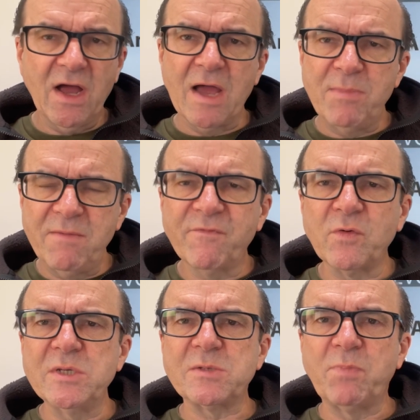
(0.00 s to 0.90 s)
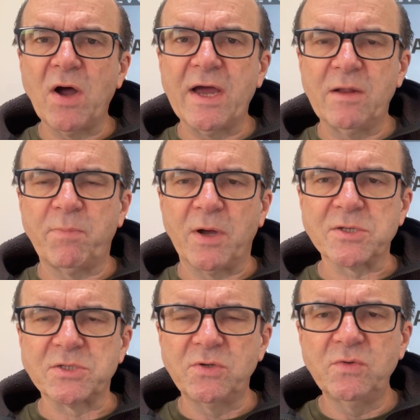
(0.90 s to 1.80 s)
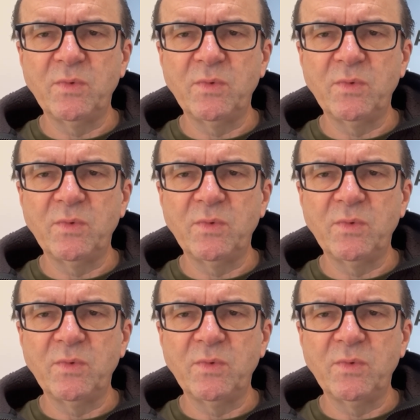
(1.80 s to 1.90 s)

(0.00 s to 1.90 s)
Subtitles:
I'm influenced by an apostle.